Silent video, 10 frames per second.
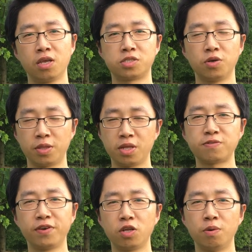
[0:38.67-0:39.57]
So in this
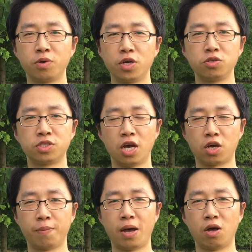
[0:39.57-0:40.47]
video I'm going to
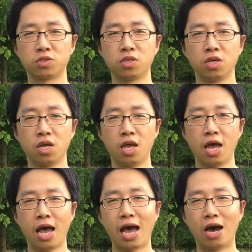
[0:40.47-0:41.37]
talk about
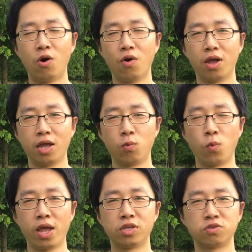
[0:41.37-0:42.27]
how and
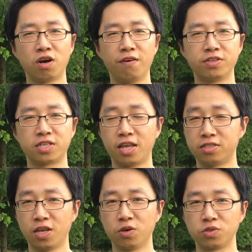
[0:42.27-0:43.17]
when to harvest
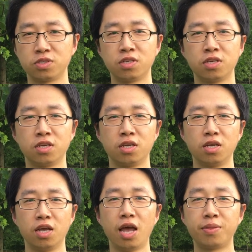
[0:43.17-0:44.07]
cattails.
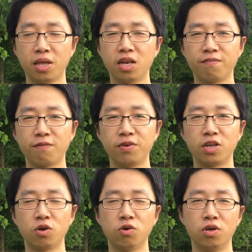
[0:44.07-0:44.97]
At the end of the
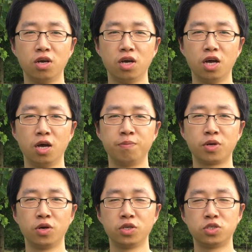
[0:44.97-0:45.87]
video I'm
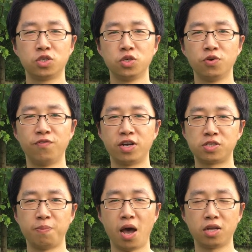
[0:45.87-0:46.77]
going to find a
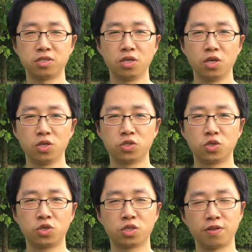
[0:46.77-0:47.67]
spot
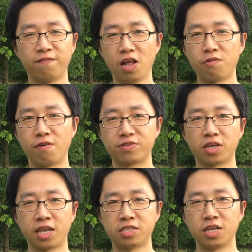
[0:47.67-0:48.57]
to cook the flower of
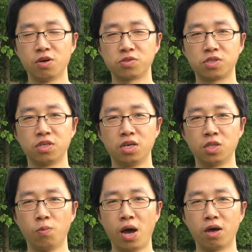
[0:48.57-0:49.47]
the cattails in
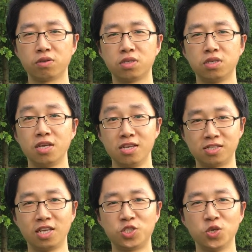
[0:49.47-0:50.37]
the wild.
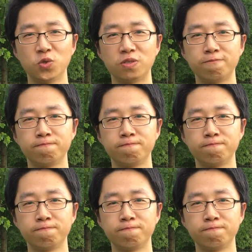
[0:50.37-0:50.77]
Stay tuned.